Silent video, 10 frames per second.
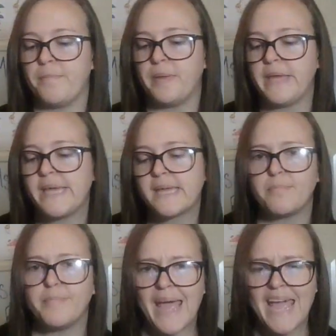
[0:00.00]

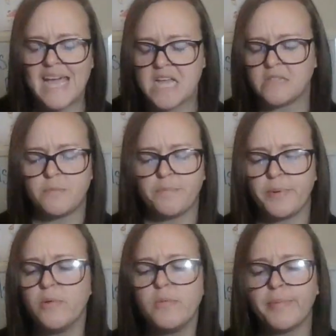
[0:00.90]
Pig band,
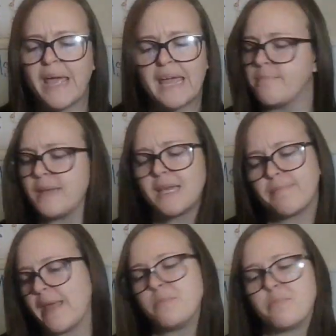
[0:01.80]
boom band, big
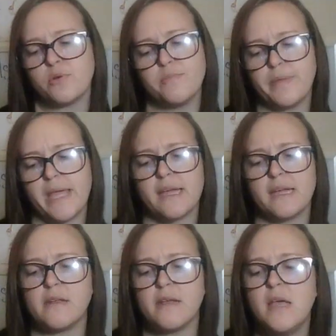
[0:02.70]
band, broom
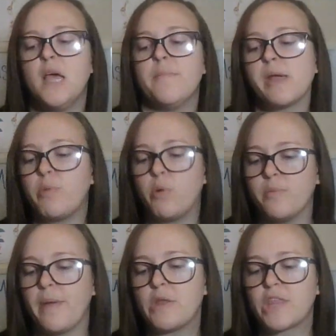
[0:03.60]
band. My
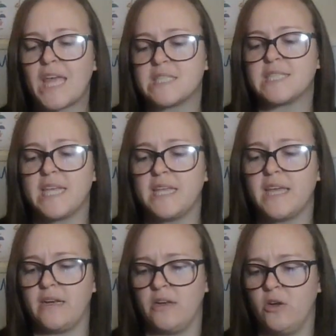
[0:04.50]
poor mouth can't say
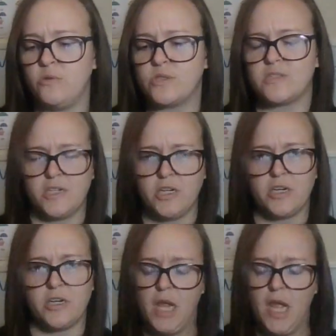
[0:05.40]
that, no,
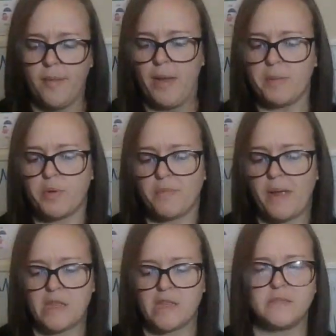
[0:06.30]
sir. My poor
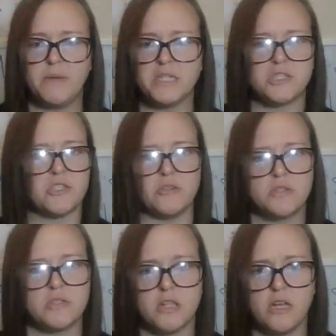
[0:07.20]
mouth is much too
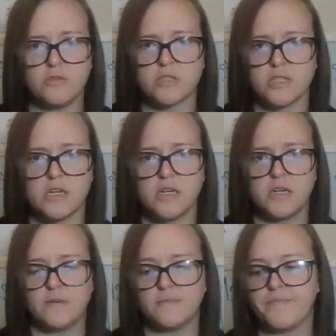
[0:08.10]
slow,
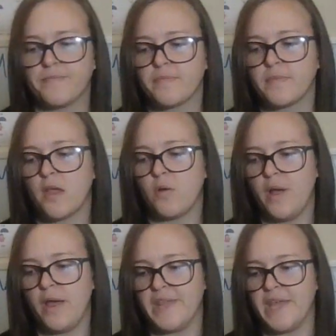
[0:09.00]
sir.
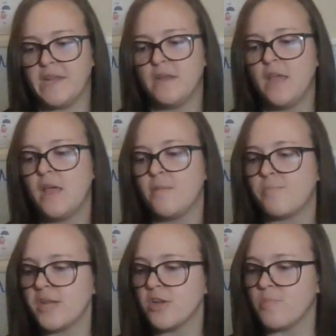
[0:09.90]
Well then,
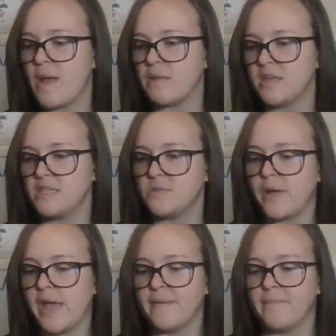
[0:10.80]
bring your mouth this
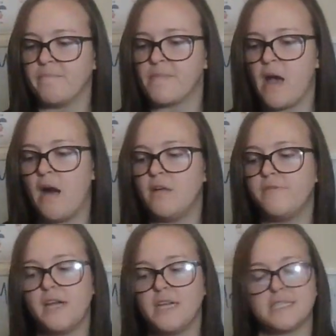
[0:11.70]
way. I'll
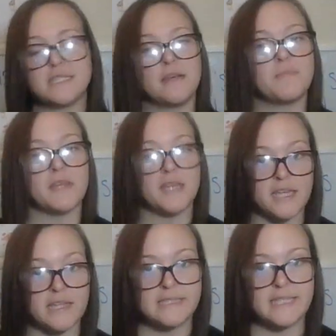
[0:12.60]
find it something
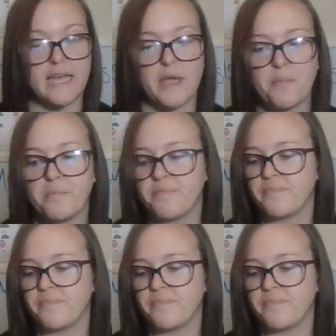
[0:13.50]
it can say.